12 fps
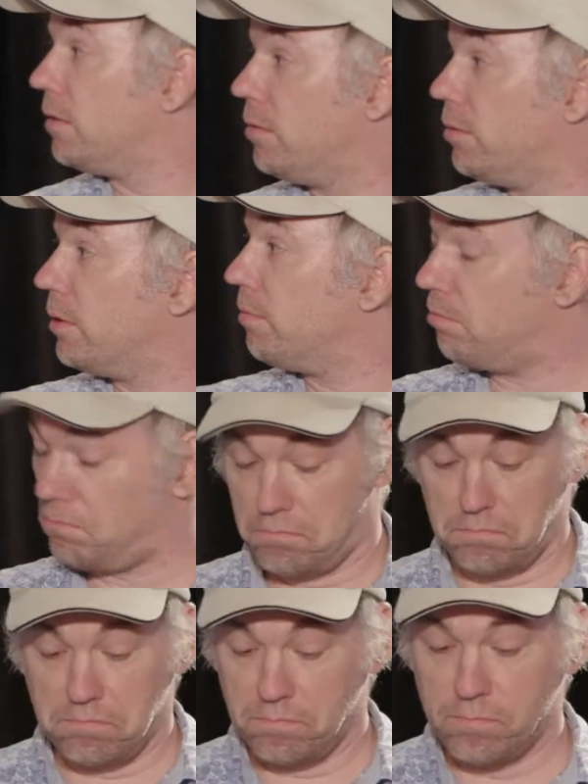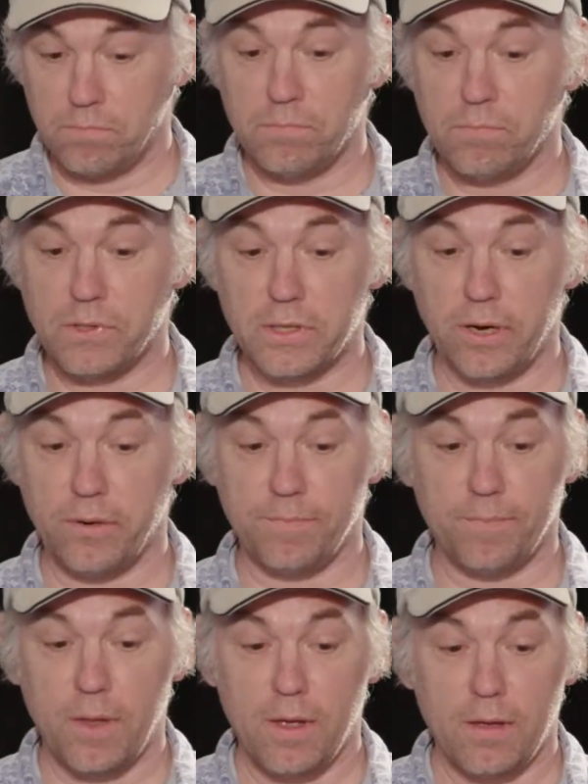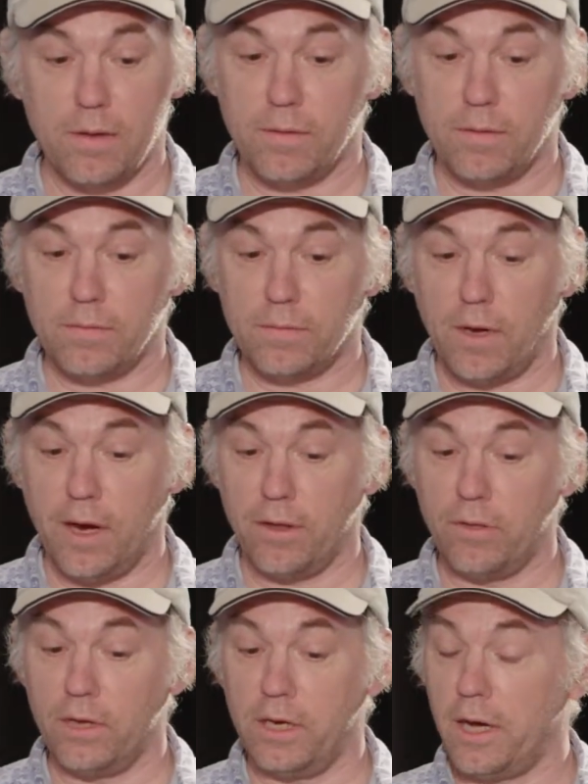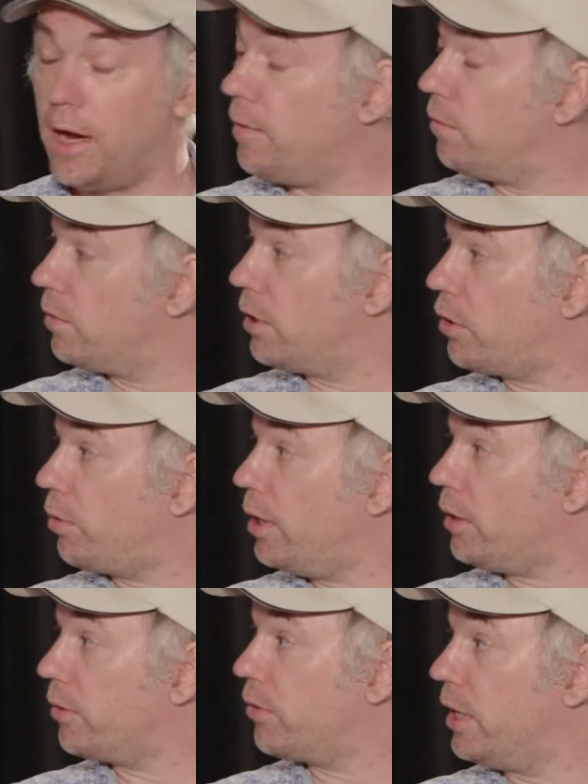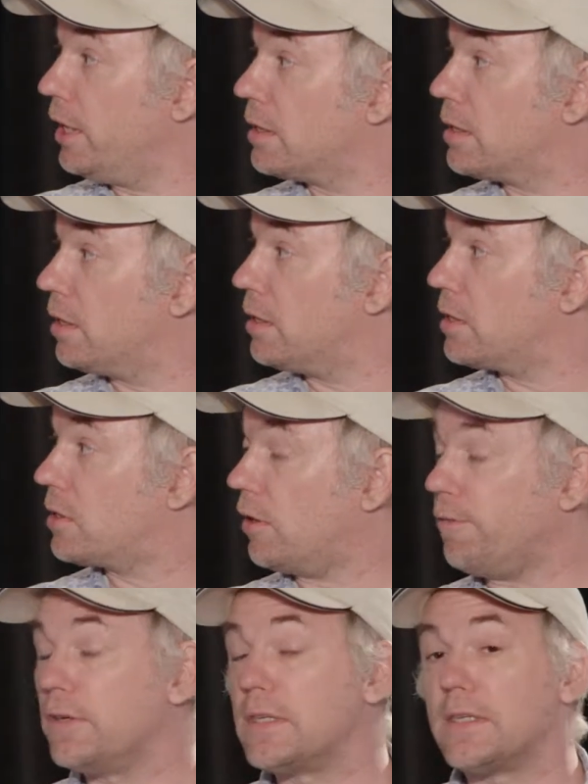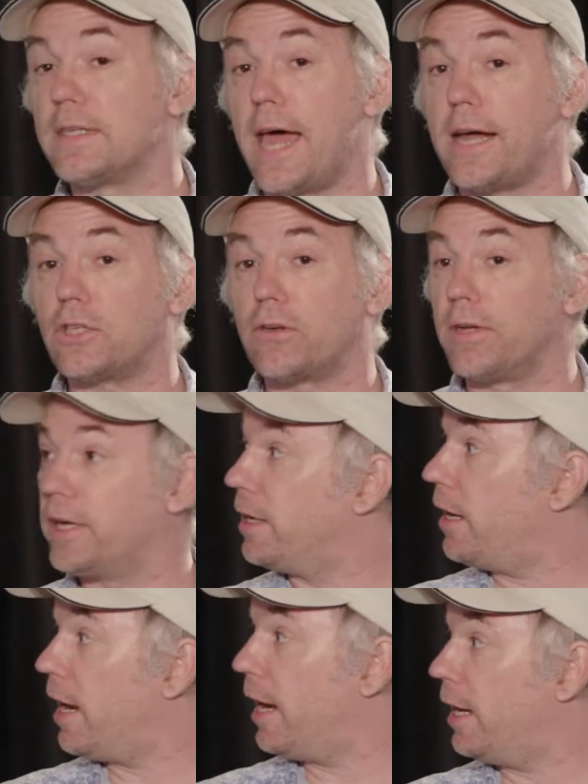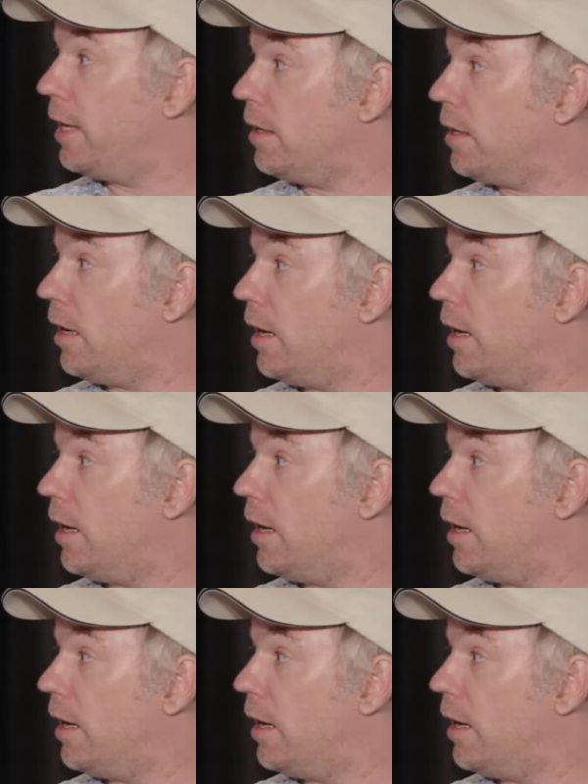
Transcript: Doing, so uh, the, uh, the critical thing is that this surface is actually a,